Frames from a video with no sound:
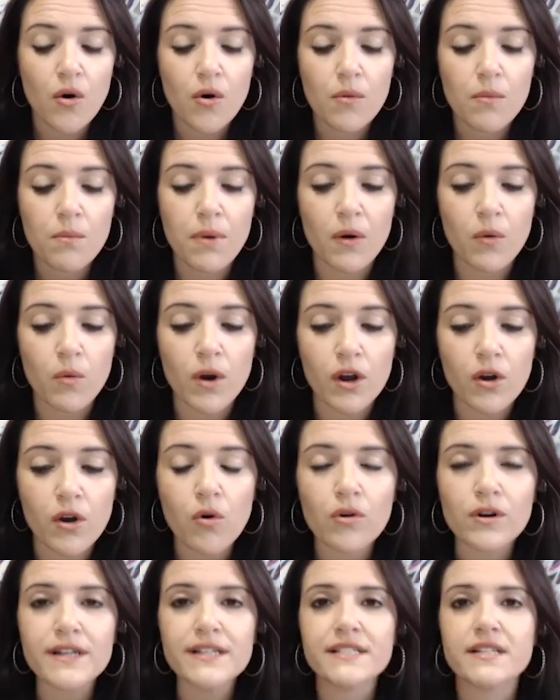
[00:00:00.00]
But what
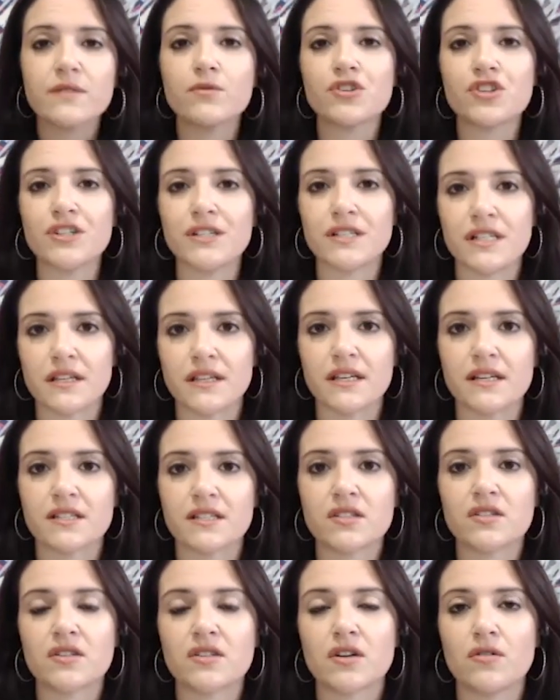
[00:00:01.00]
Cori did was she did
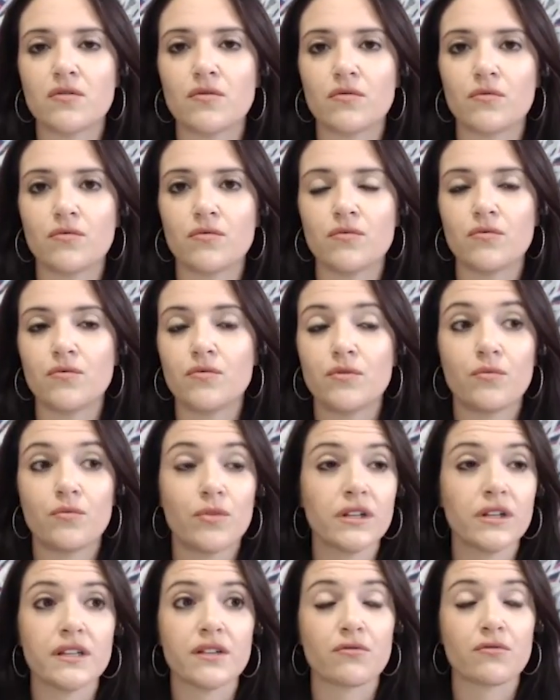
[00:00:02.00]
this
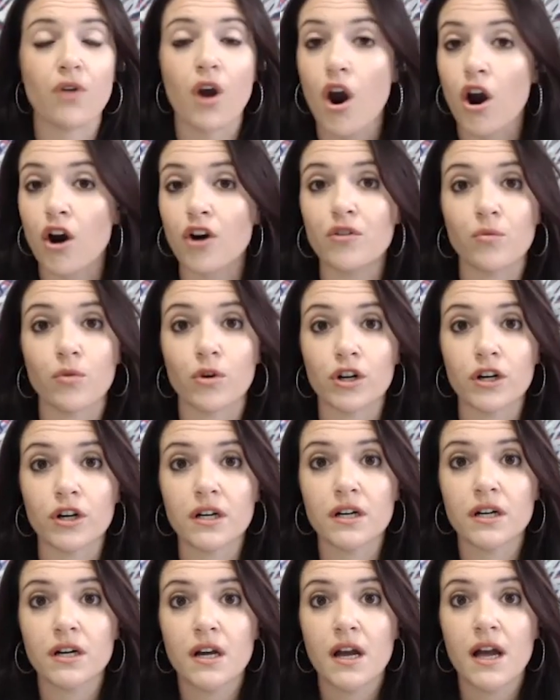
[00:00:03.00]
really through hard
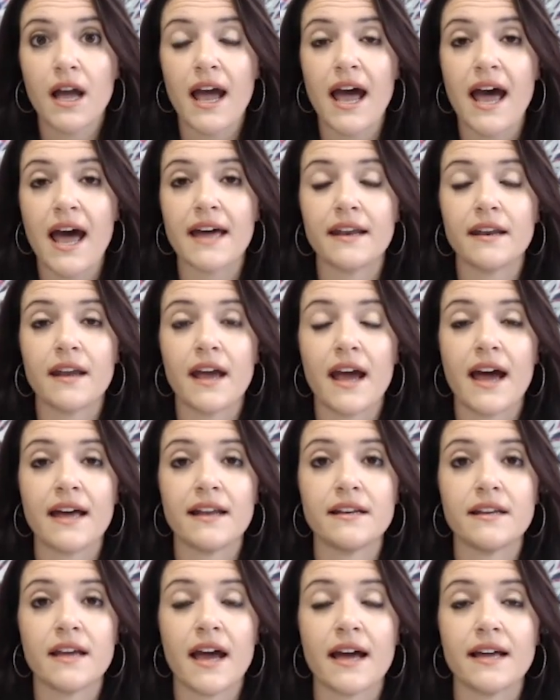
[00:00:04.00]
work and
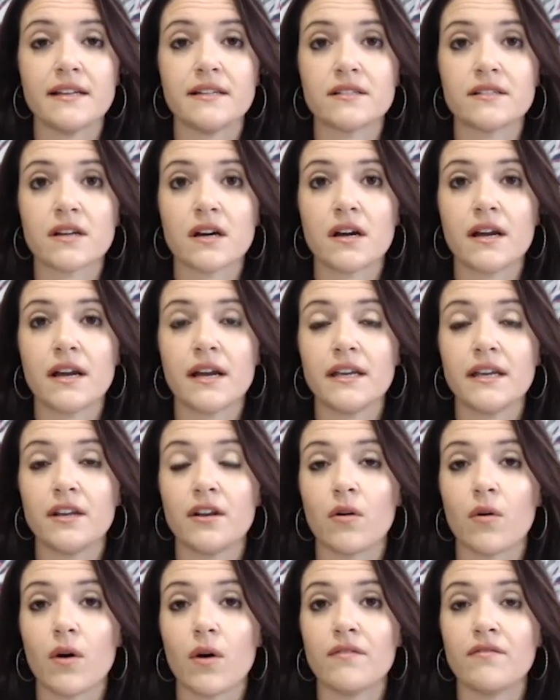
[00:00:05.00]
you
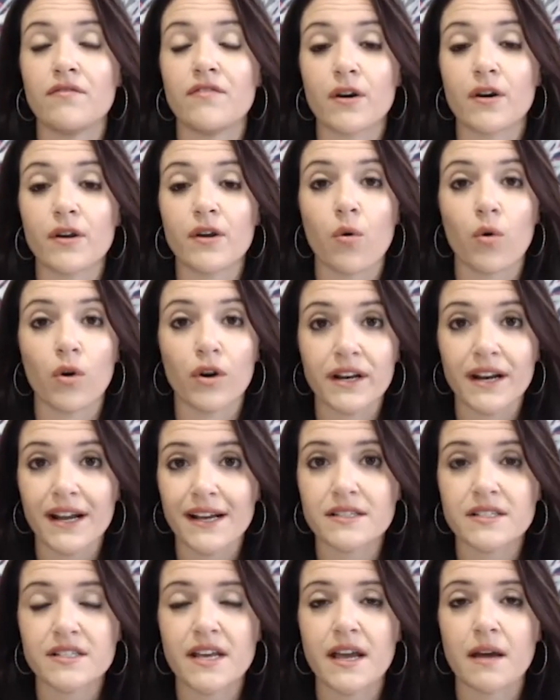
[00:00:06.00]
know, a very
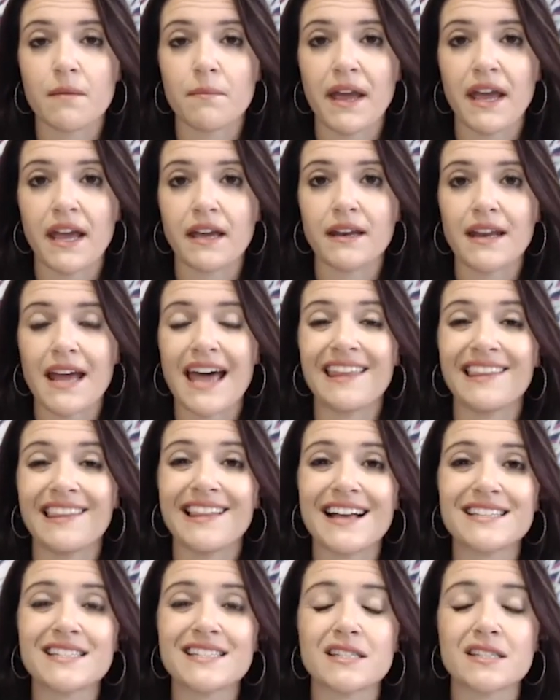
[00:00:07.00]
organized campaign and
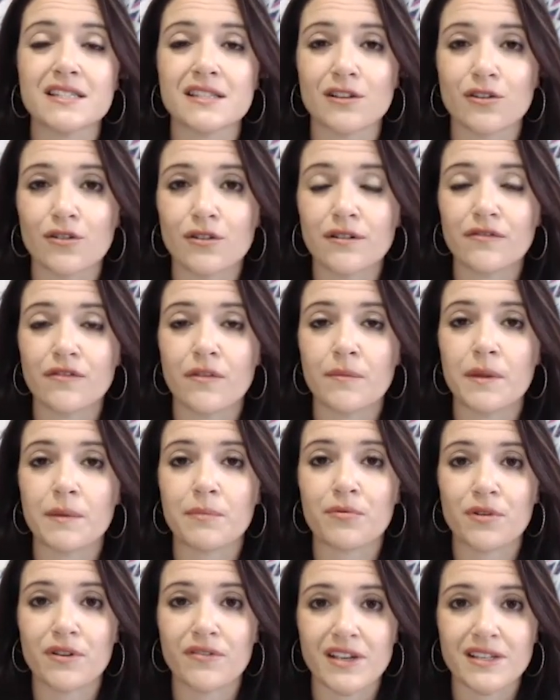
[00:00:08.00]
lessons learned from the
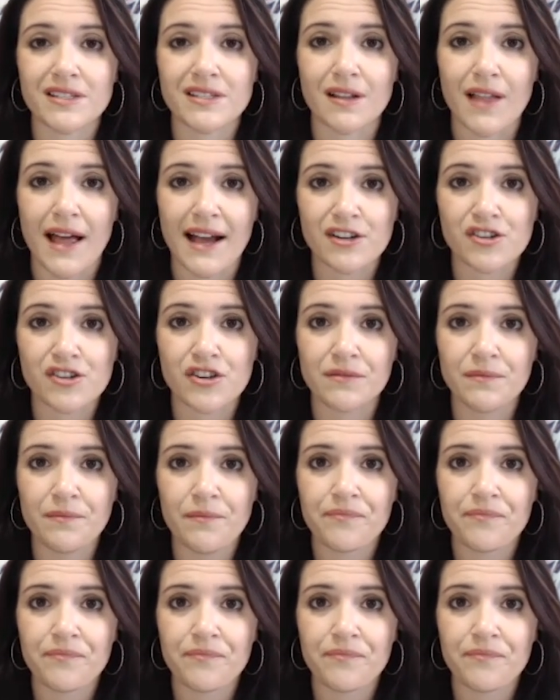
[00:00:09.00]
previous election.